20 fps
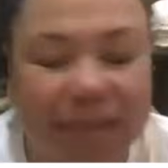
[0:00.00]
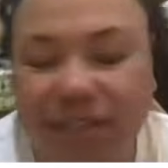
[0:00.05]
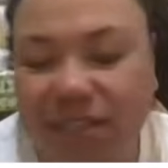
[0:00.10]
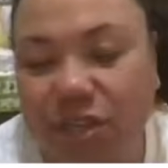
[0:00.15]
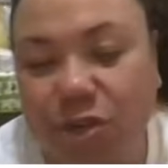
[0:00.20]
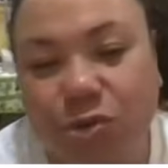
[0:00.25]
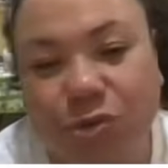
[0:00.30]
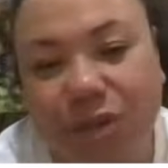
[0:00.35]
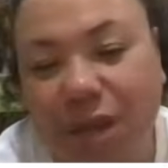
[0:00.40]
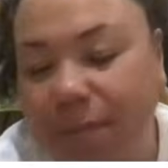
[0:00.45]

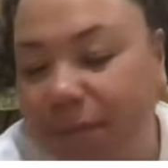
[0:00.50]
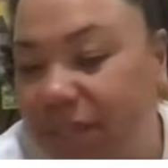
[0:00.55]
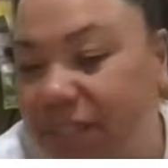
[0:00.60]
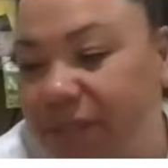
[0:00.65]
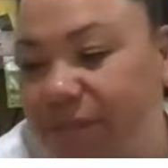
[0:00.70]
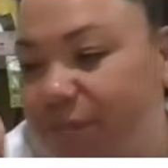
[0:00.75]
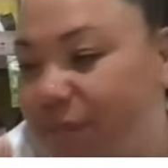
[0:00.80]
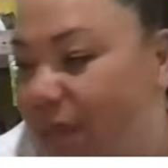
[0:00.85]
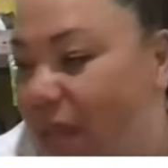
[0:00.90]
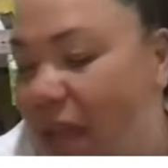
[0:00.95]
So I
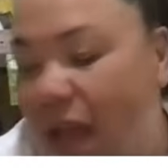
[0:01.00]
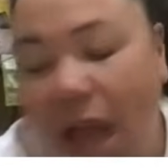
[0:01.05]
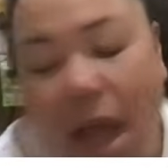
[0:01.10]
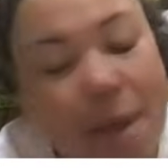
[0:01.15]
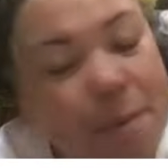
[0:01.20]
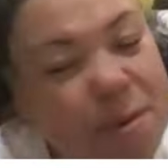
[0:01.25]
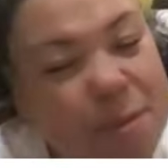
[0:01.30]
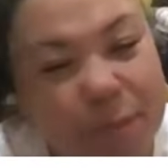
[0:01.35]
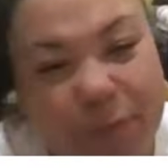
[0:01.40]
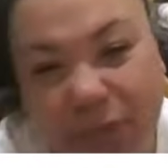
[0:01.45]
mean, I'm
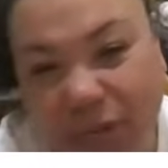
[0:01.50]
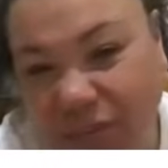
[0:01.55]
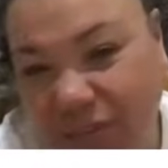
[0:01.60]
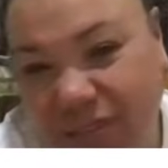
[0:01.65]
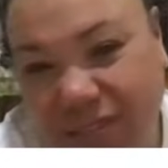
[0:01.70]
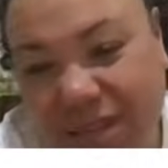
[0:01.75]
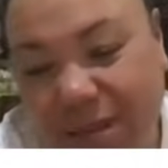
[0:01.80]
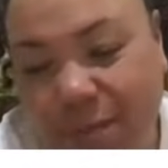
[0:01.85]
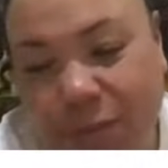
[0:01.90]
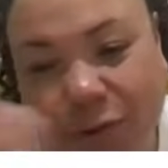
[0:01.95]
gonna be
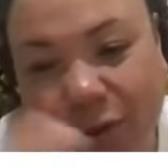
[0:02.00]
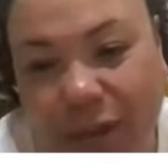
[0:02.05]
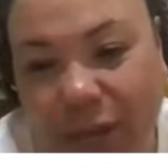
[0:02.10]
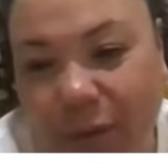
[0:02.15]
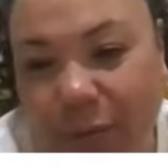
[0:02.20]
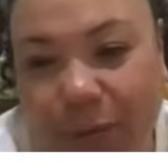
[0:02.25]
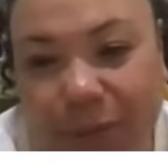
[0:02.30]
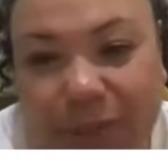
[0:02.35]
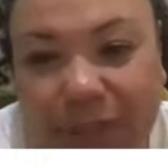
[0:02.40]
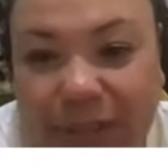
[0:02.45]
honest, I'm okay
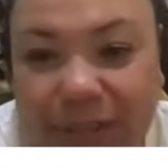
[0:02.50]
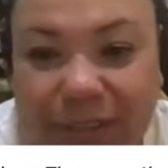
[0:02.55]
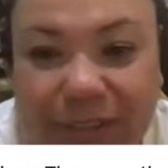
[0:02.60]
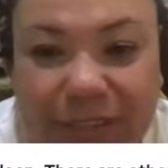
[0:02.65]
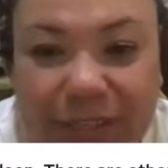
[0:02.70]
with it.